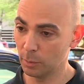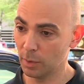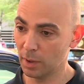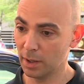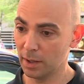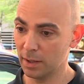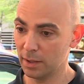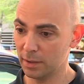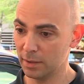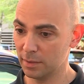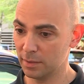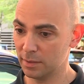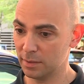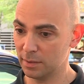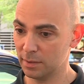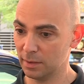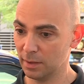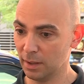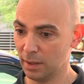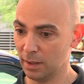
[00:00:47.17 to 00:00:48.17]

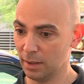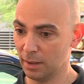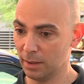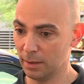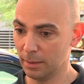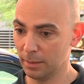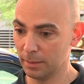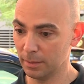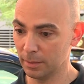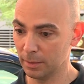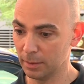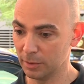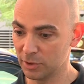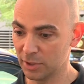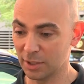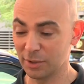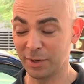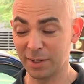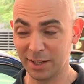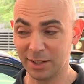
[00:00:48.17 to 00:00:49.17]
was uh,
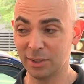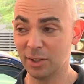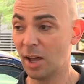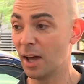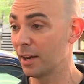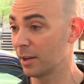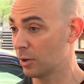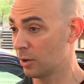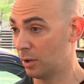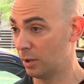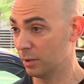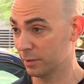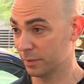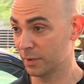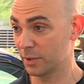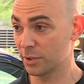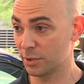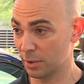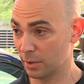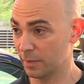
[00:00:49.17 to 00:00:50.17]
generating a lot of calls
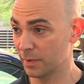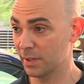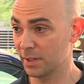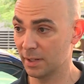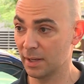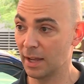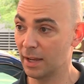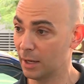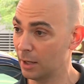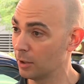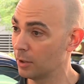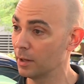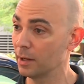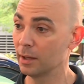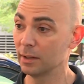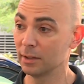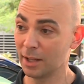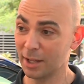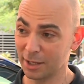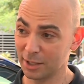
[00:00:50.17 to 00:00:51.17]
for service in that area, a
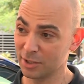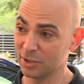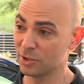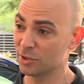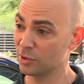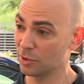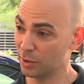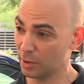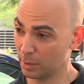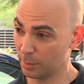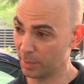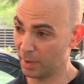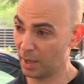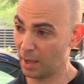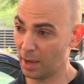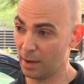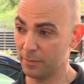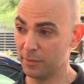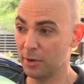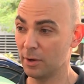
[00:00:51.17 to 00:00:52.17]
lot of concerning
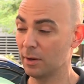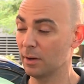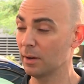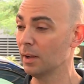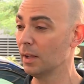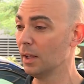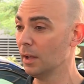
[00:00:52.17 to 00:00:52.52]
behavior